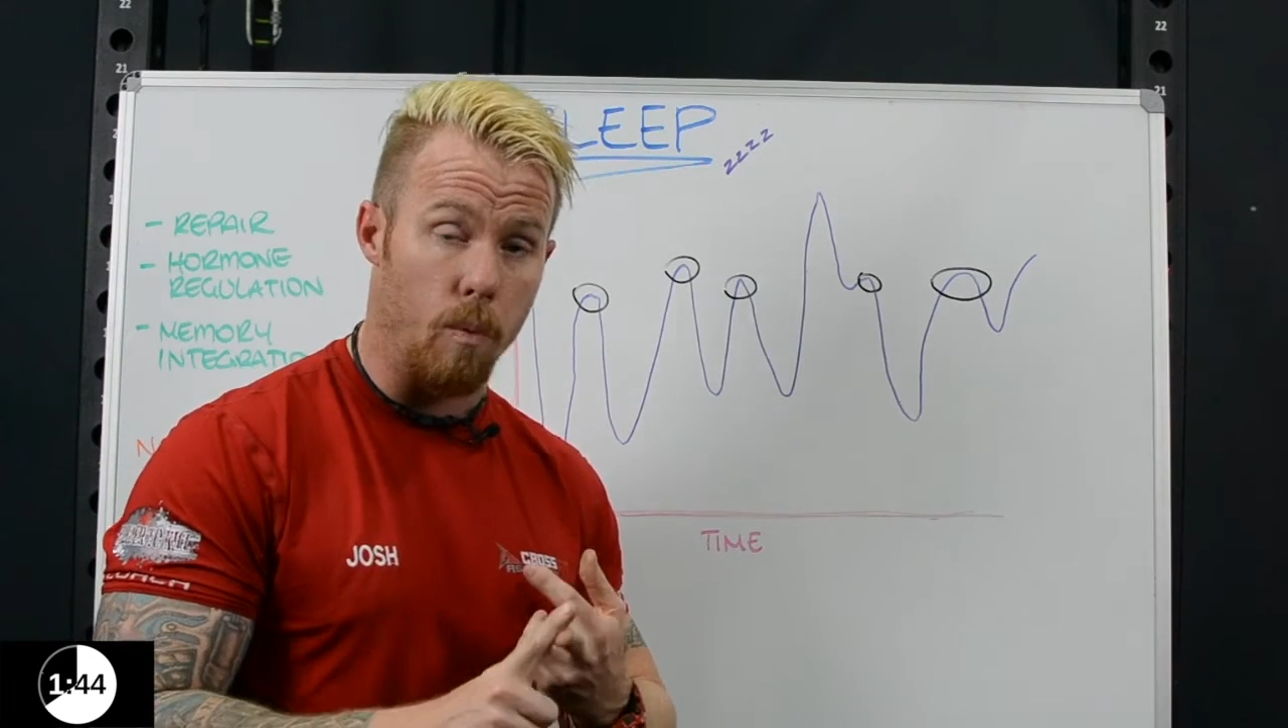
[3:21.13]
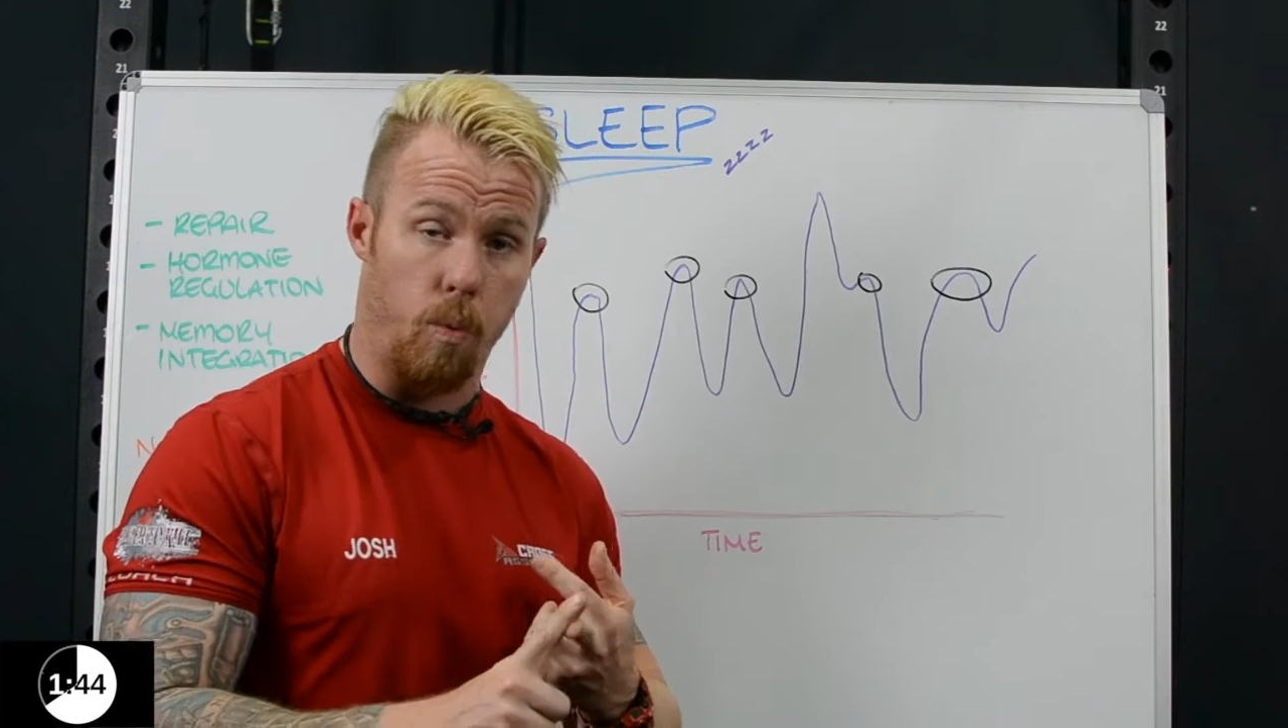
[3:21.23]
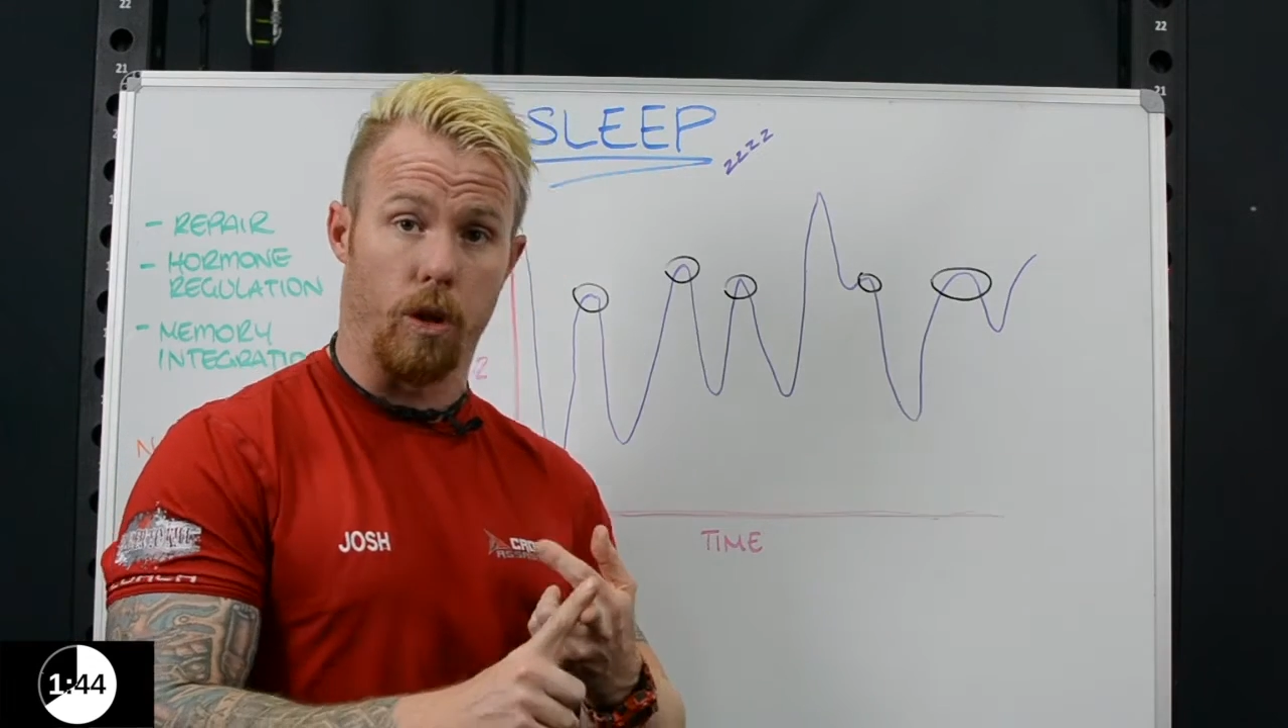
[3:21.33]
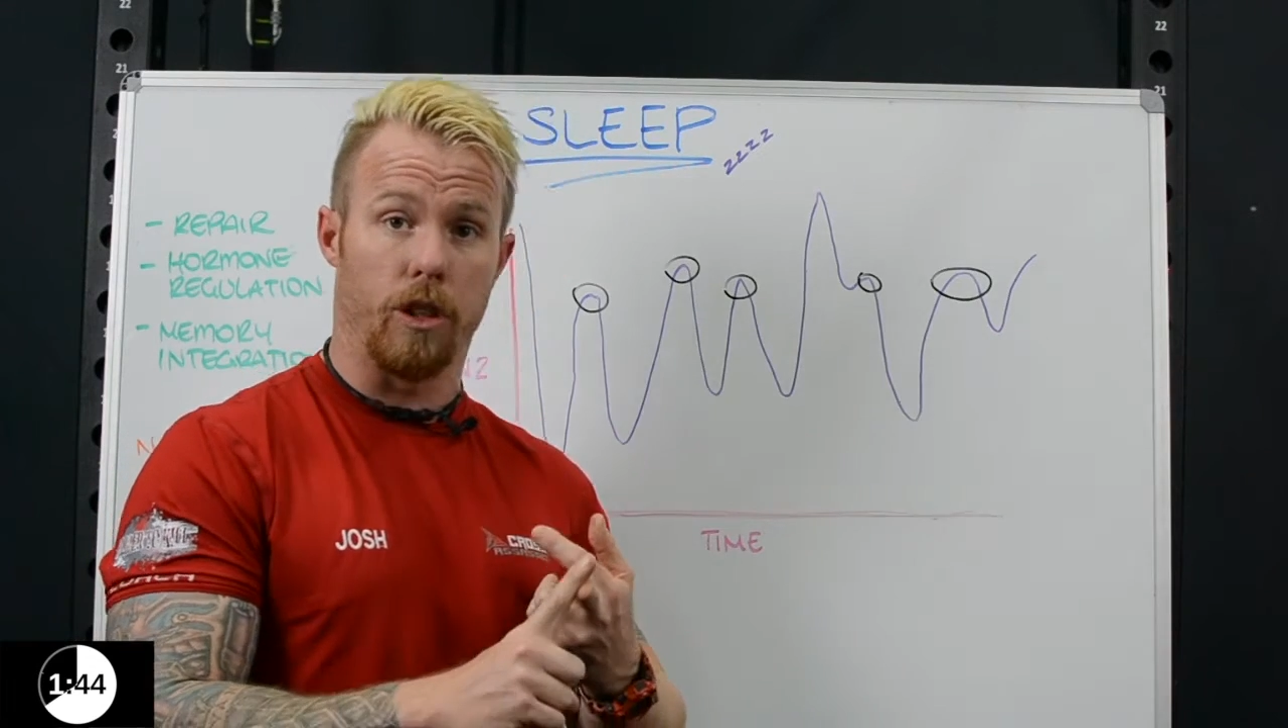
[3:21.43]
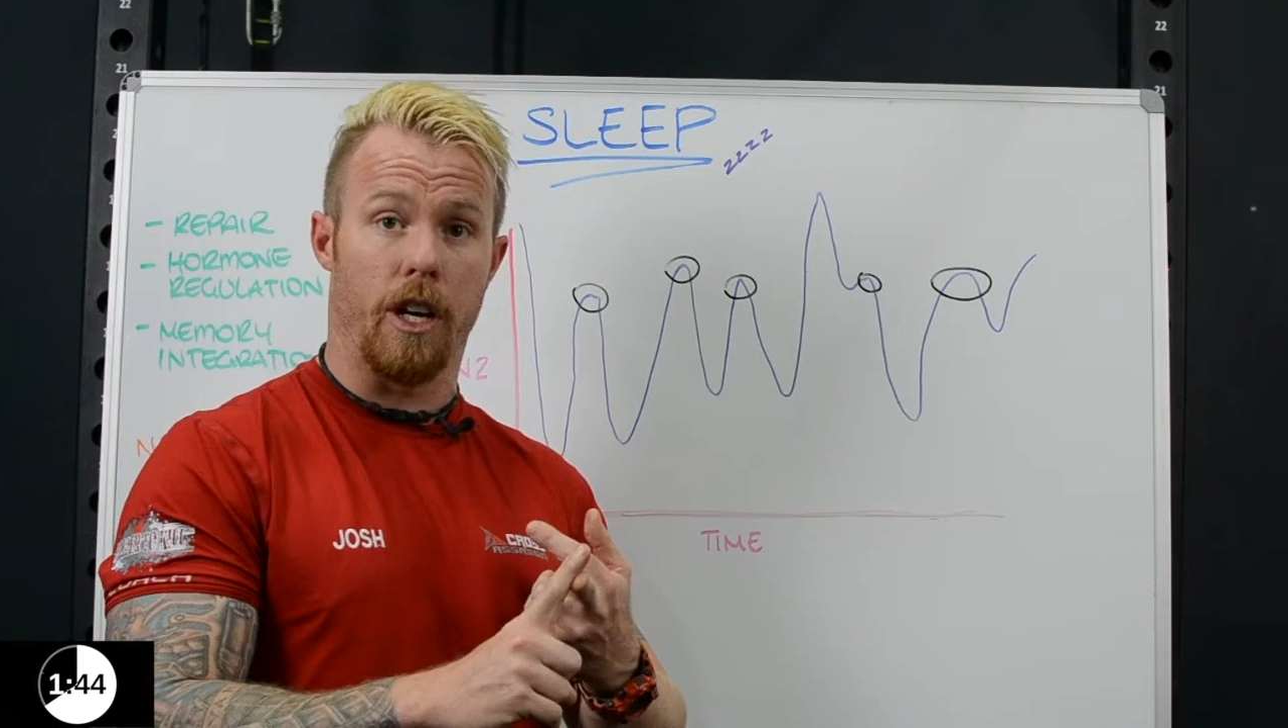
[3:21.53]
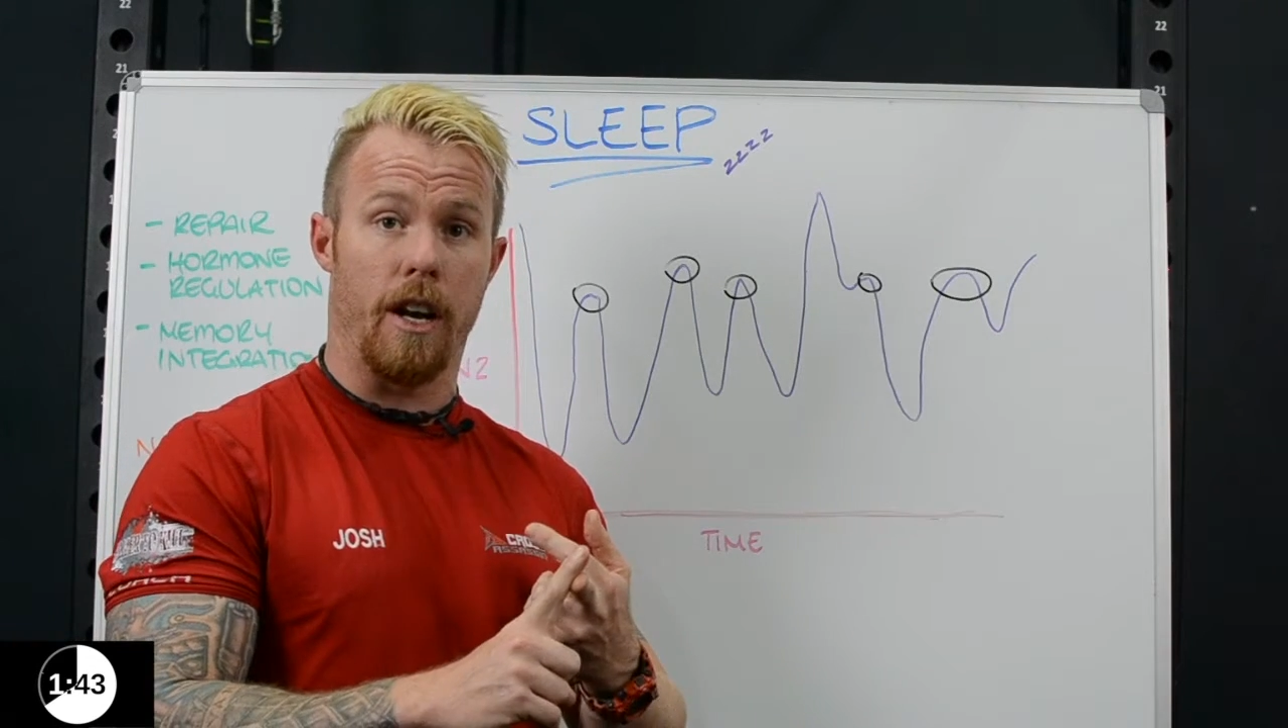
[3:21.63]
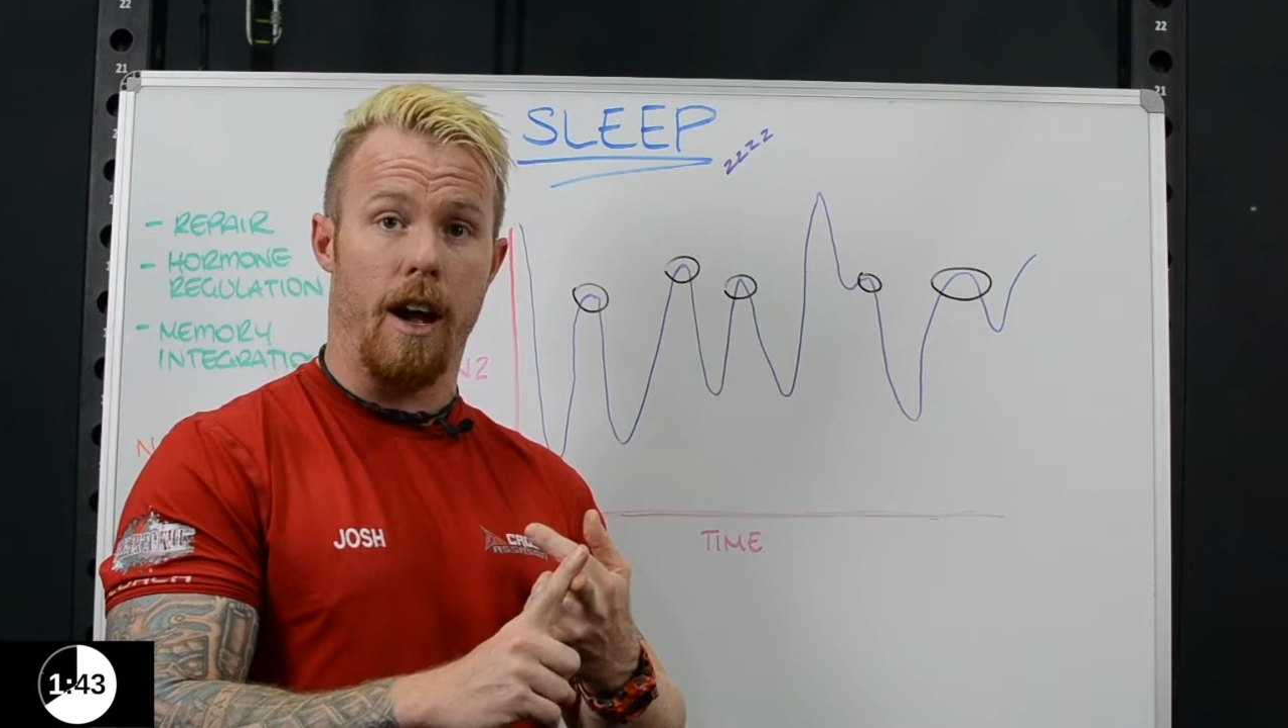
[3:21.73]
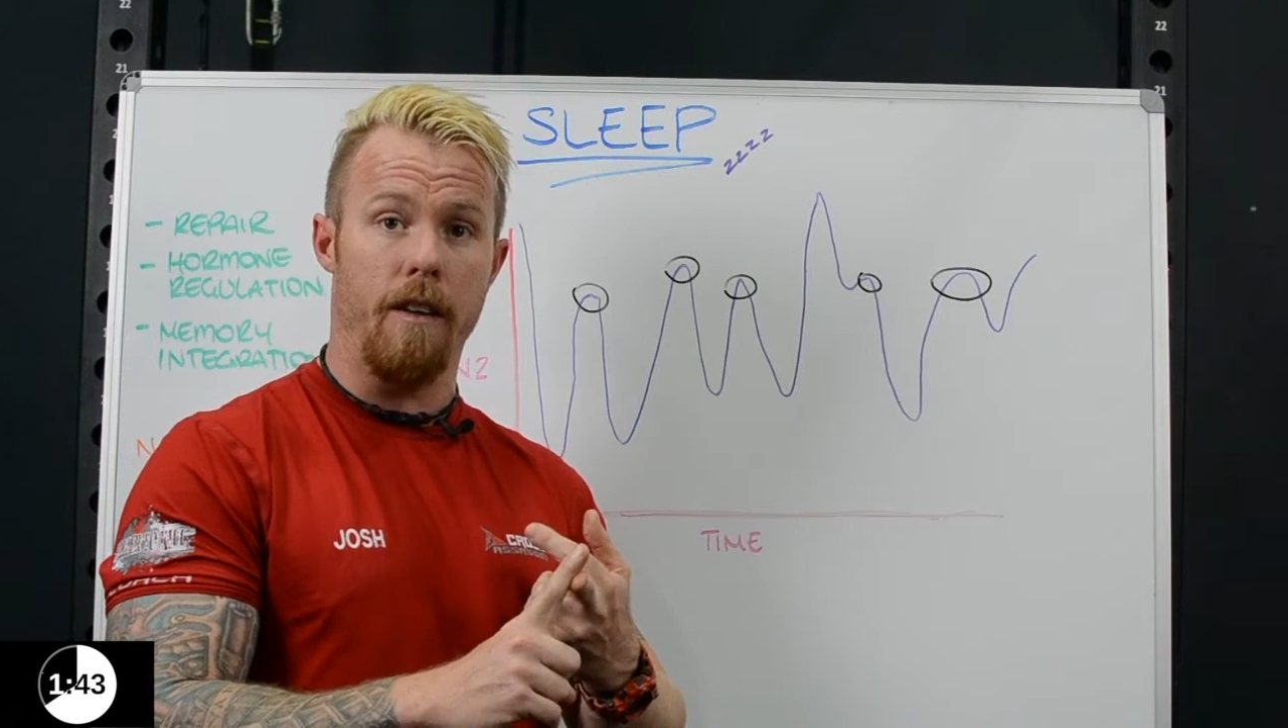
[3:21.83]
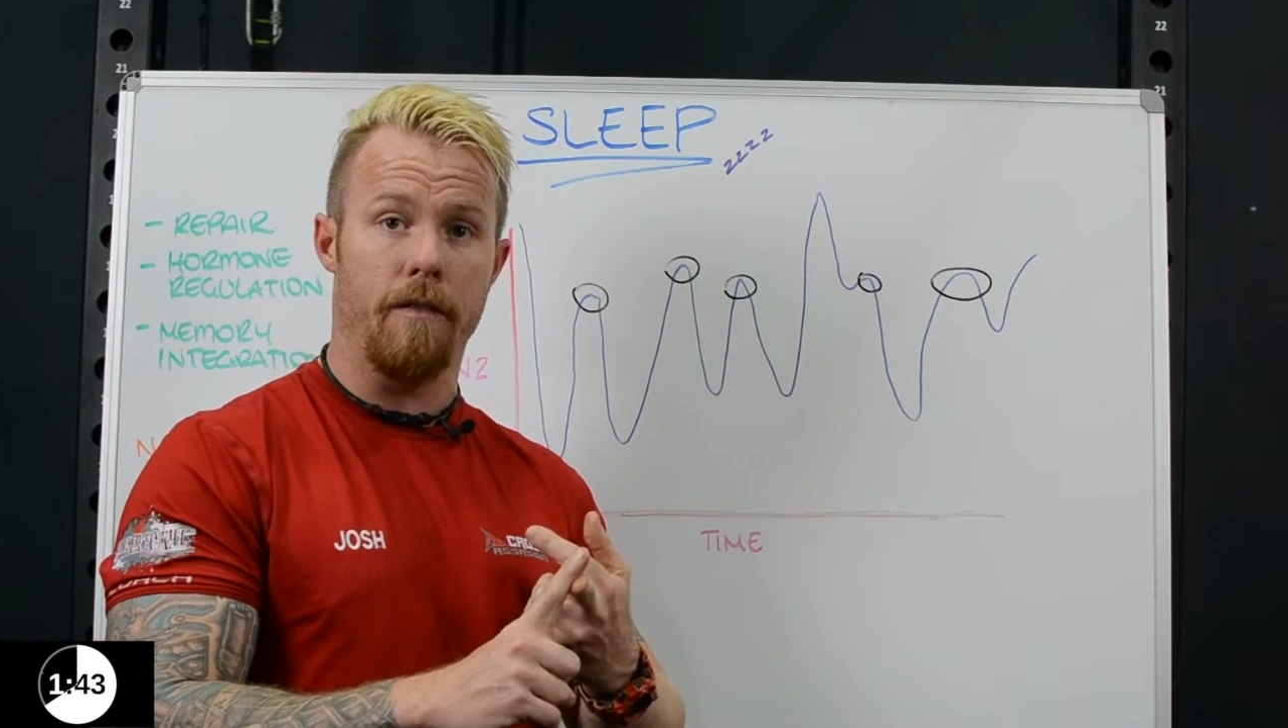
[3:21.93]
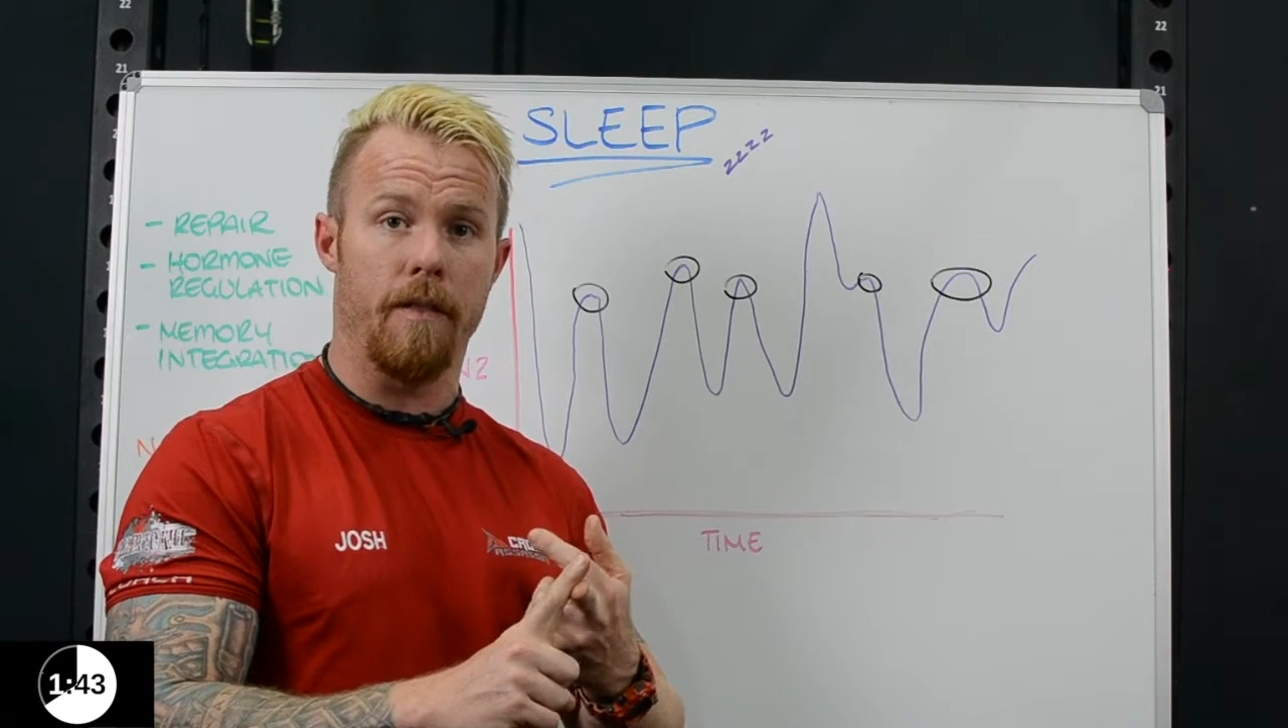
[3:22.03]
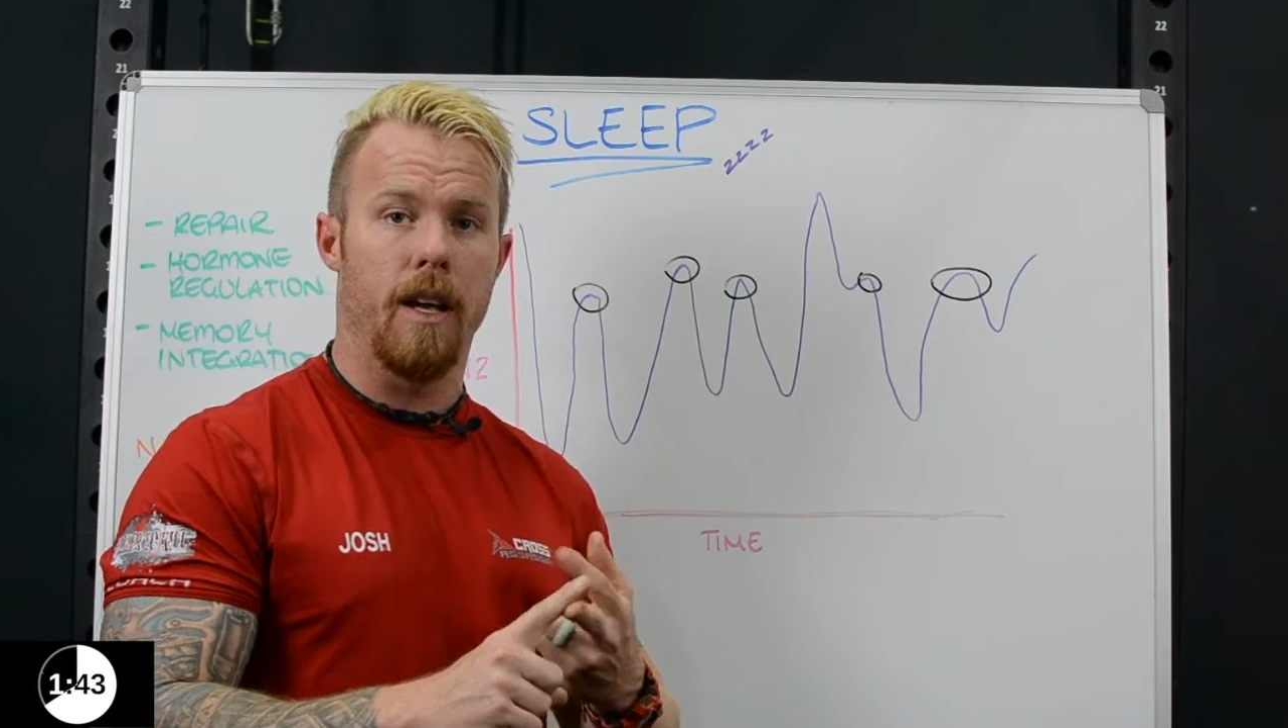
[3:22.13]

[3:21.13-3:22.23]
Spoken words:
and was it enough,